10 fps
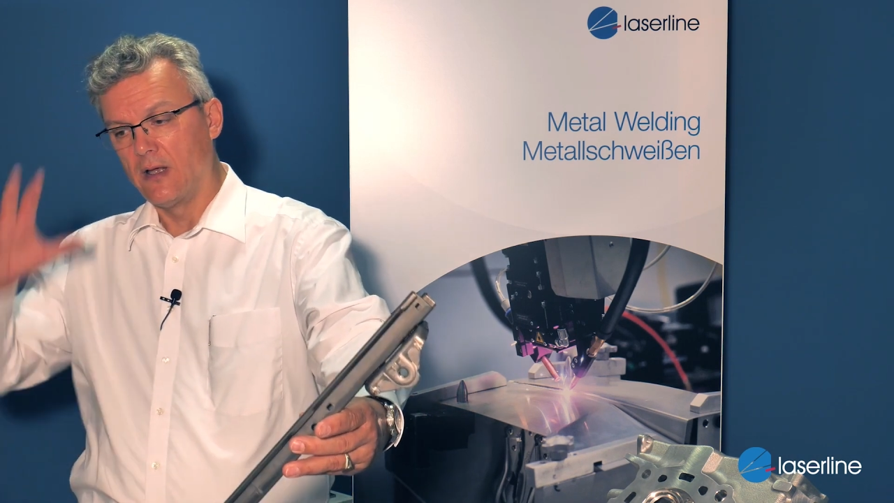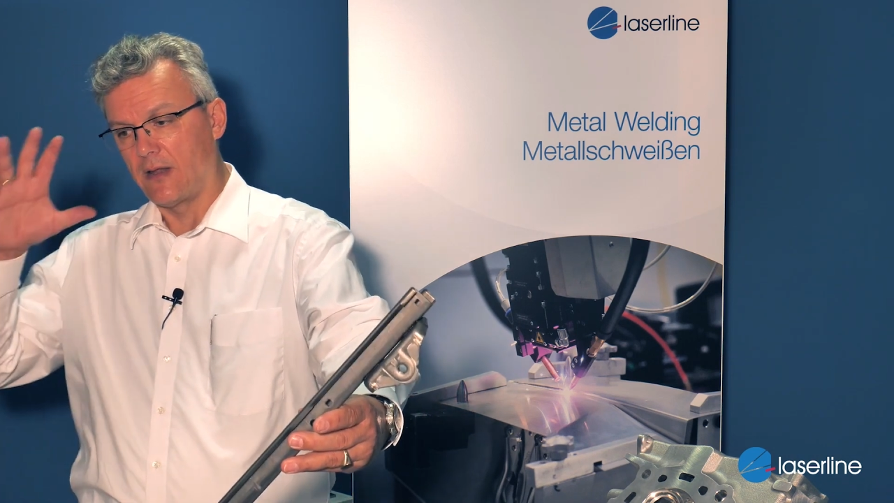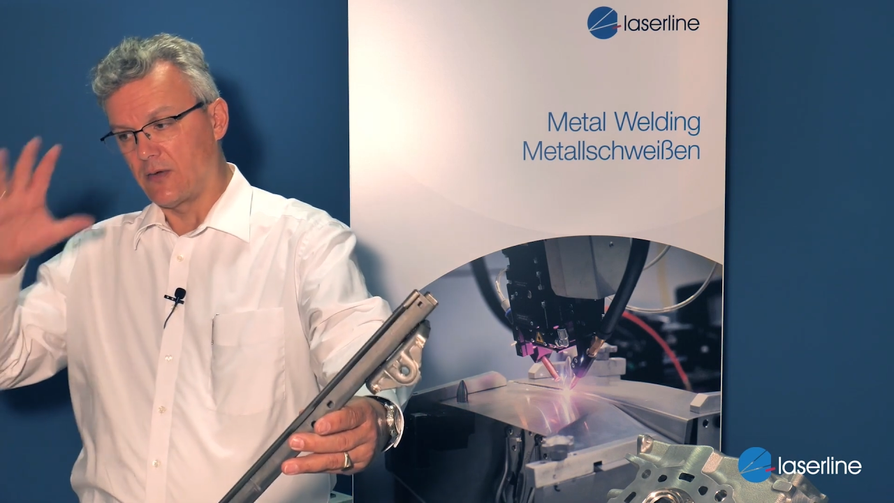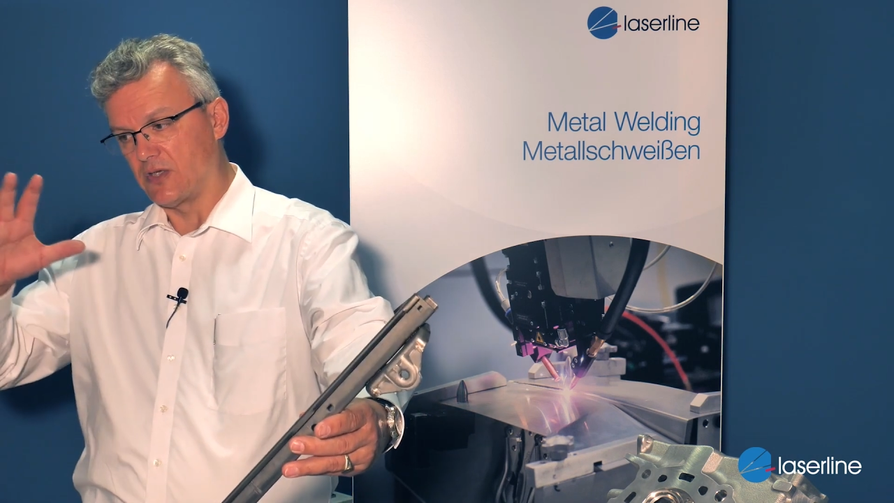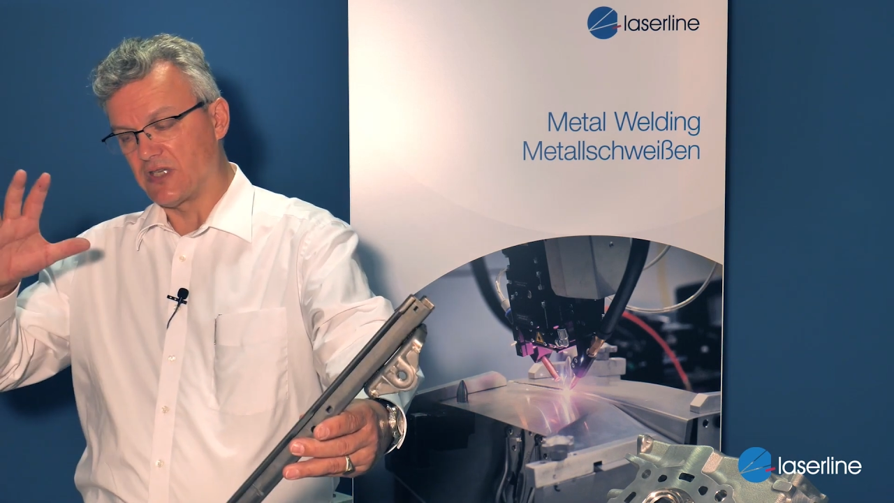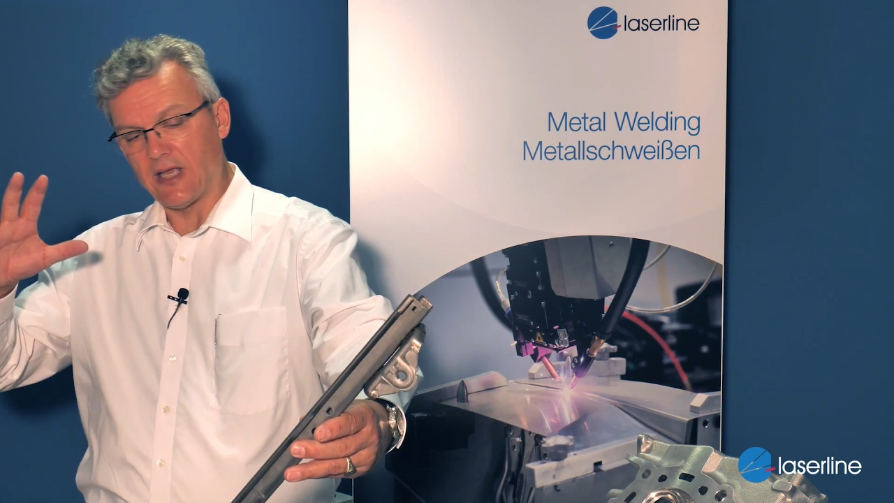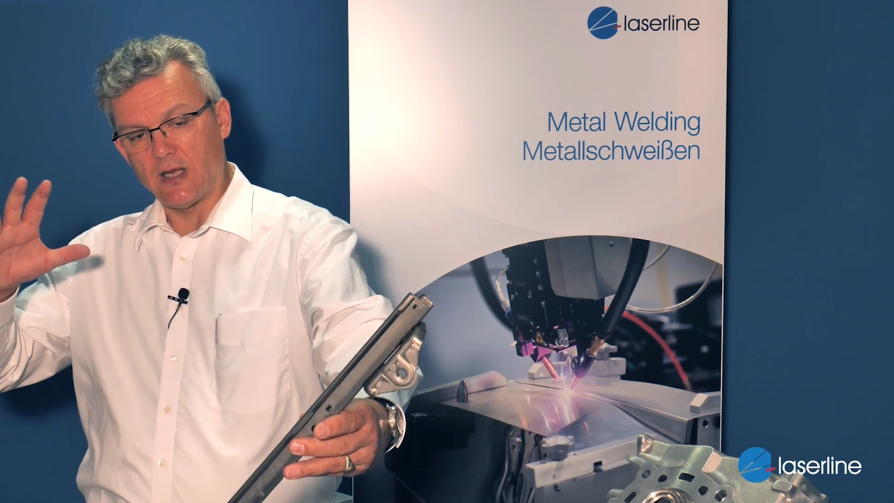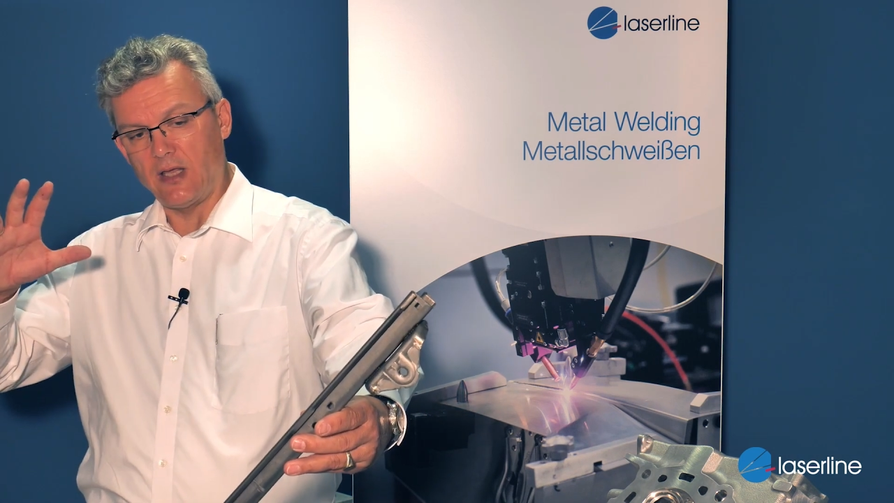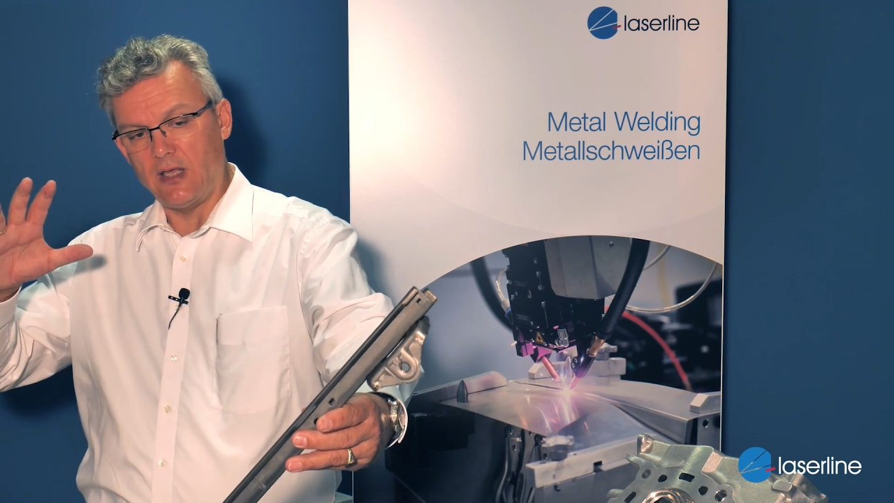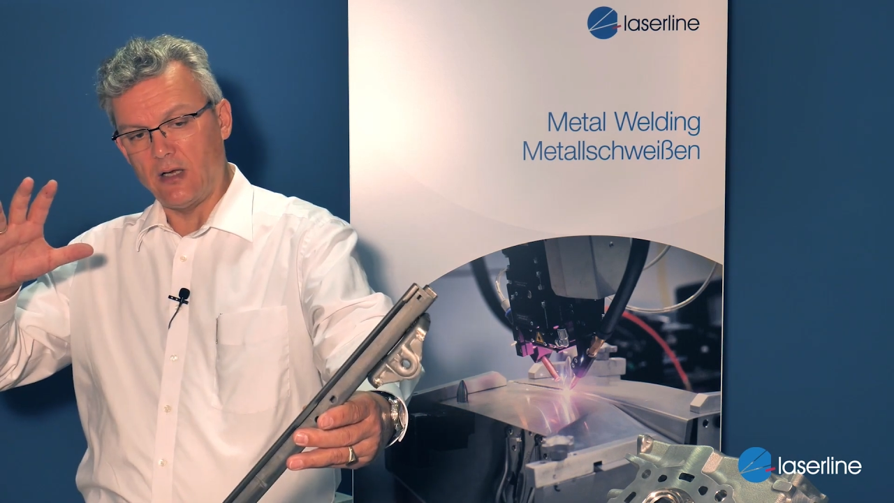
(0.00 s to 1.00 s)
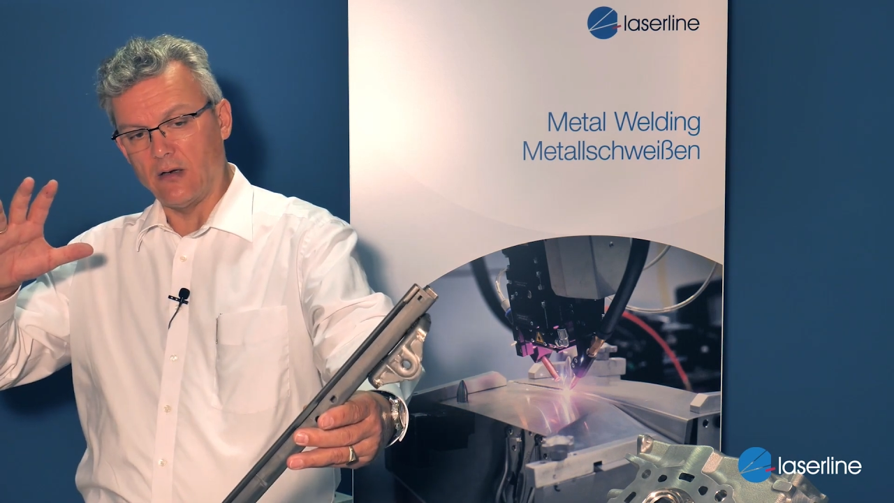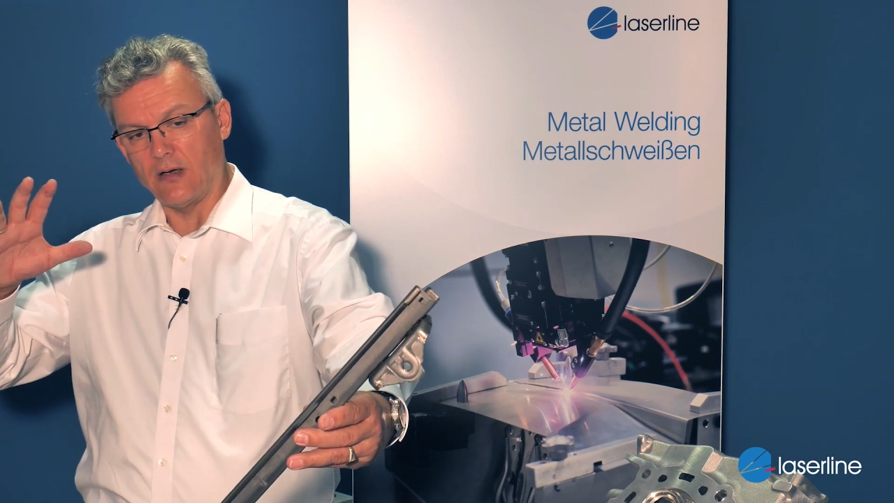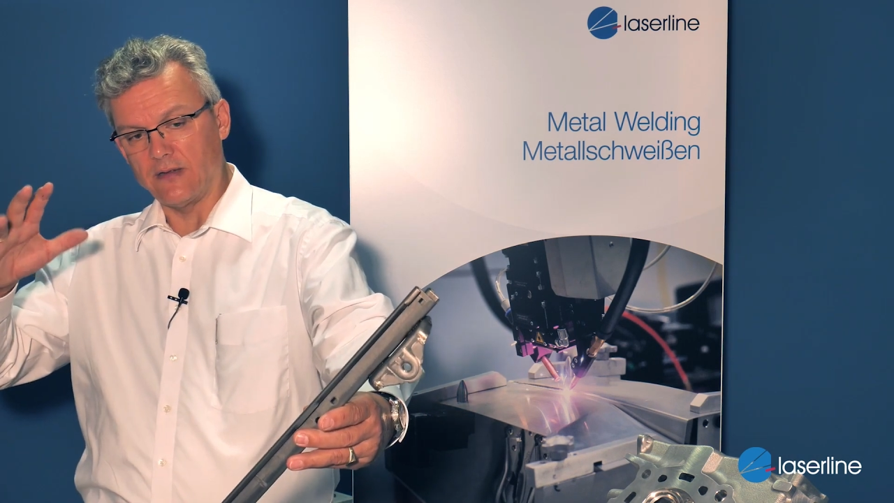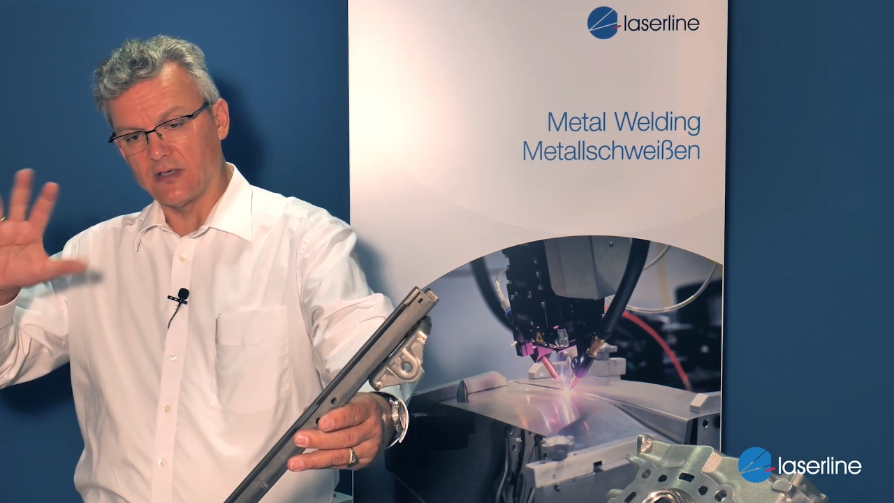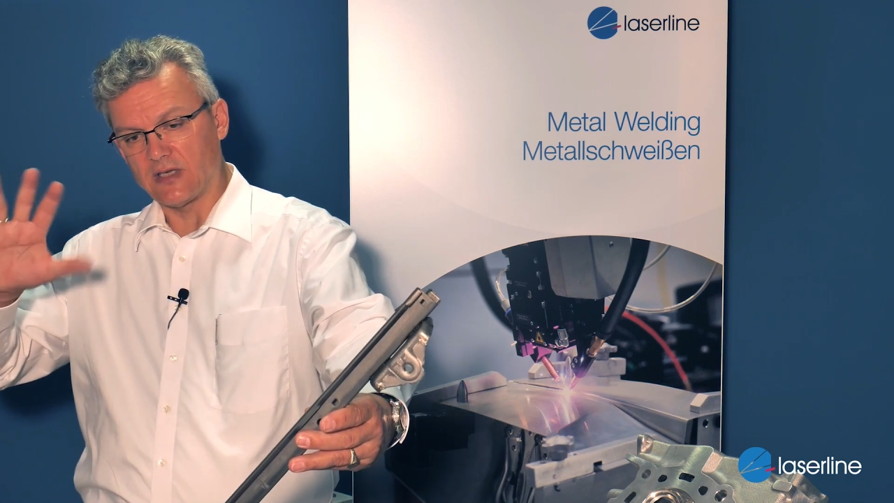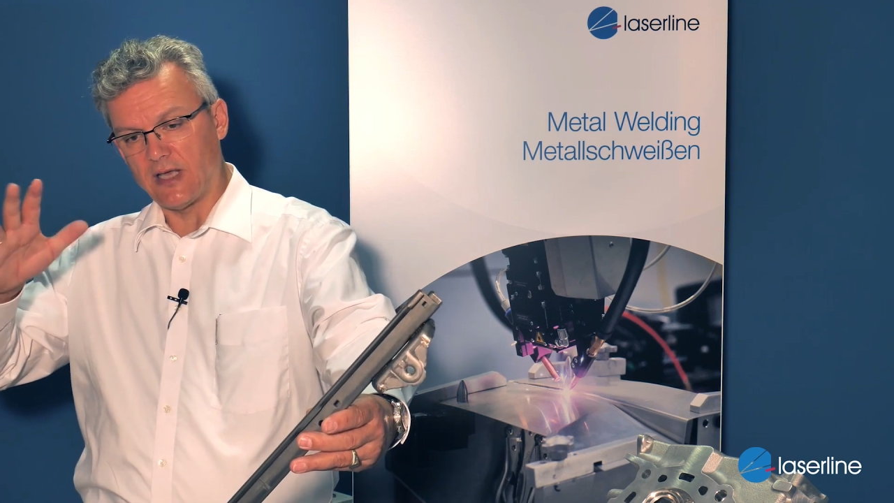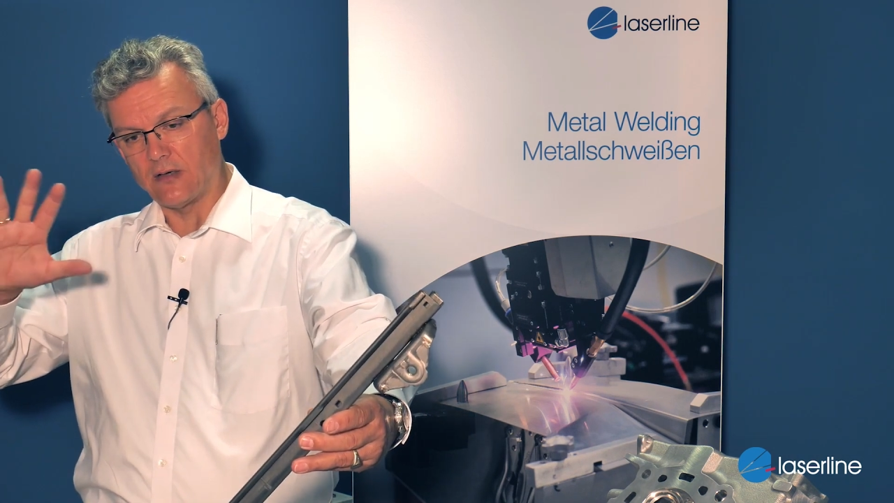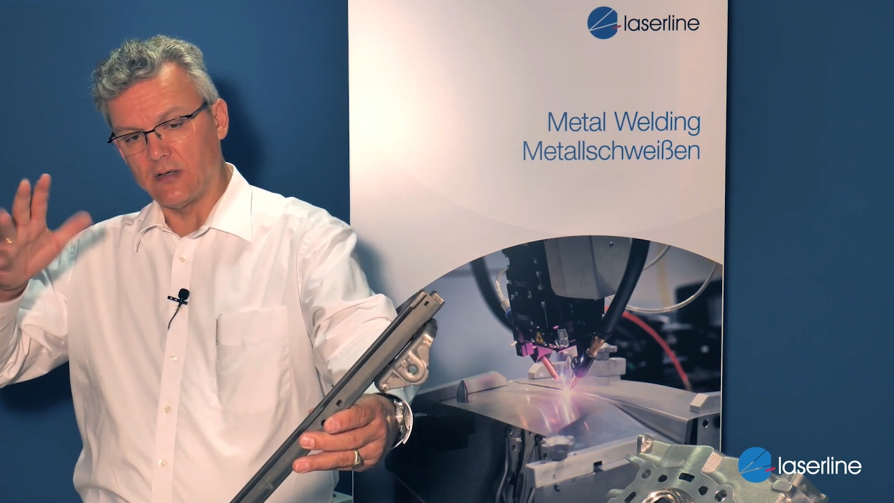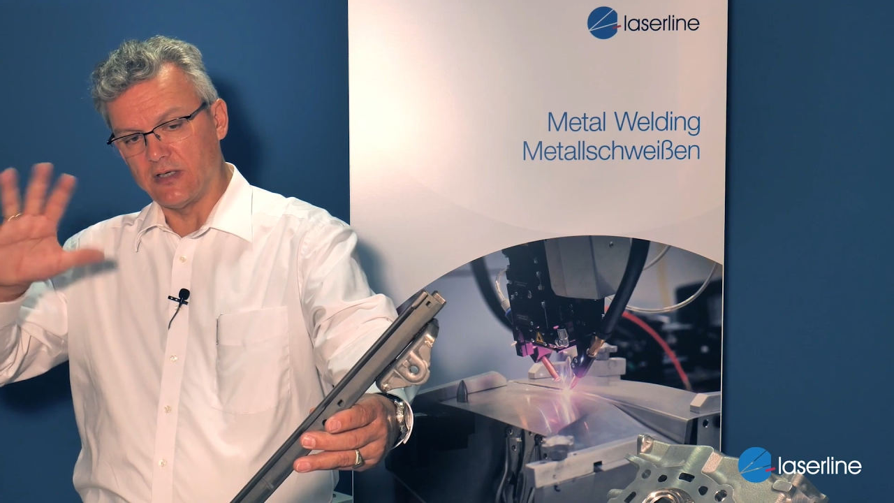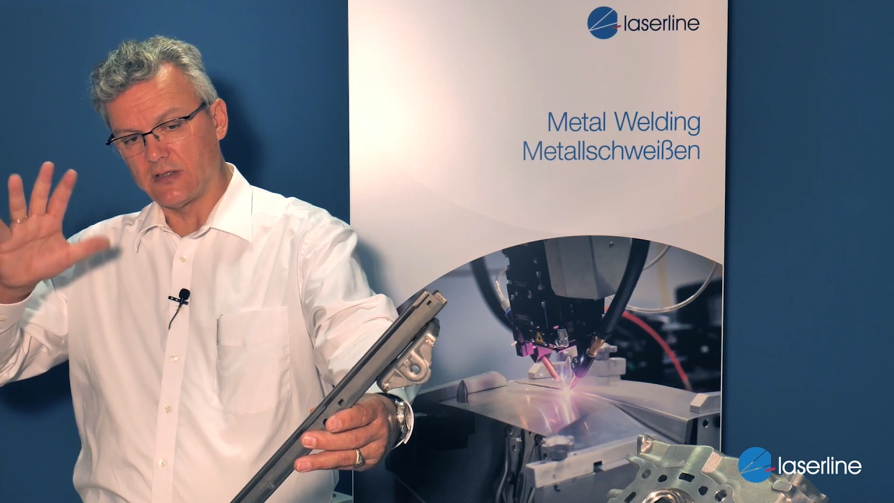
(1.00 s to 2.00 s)
there's a scanner here and the
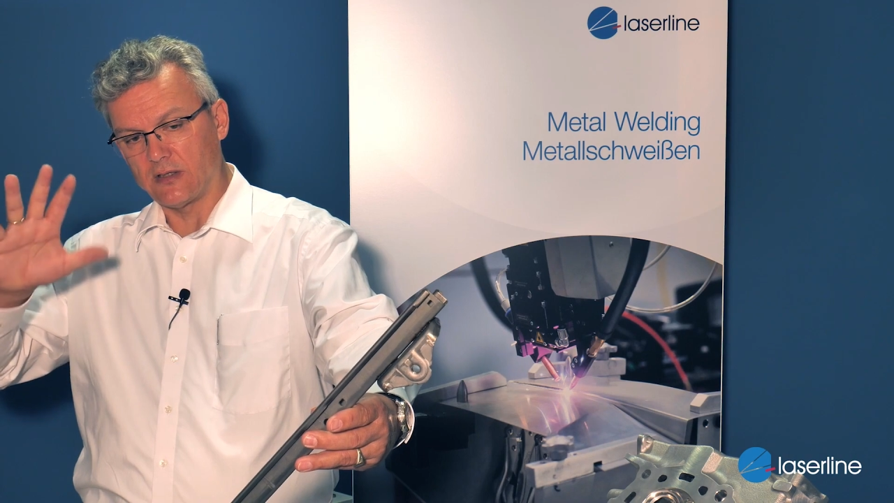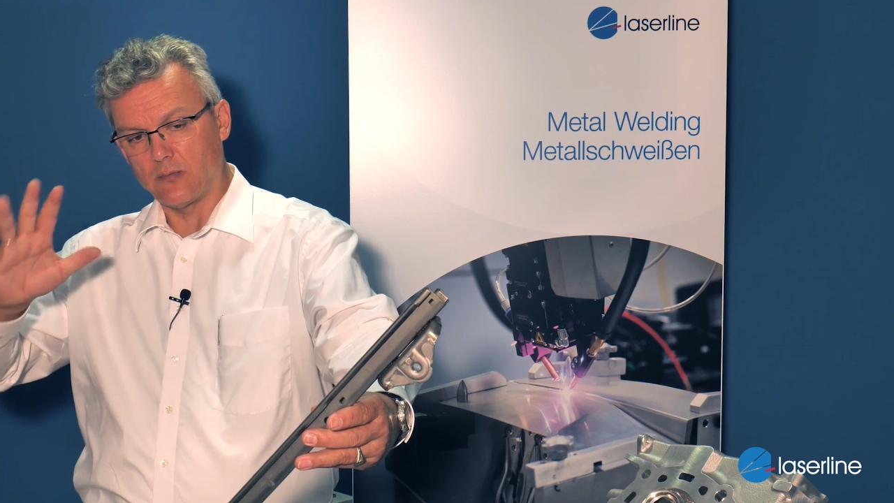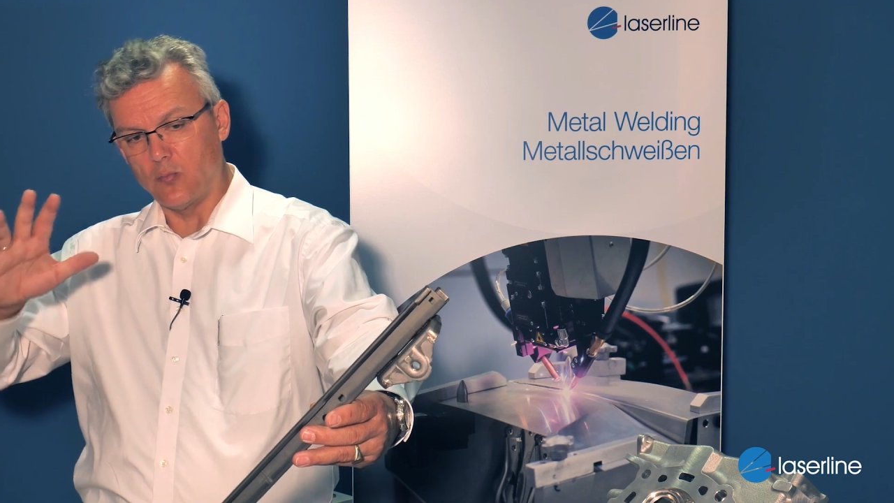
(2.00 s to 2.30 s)
scanner is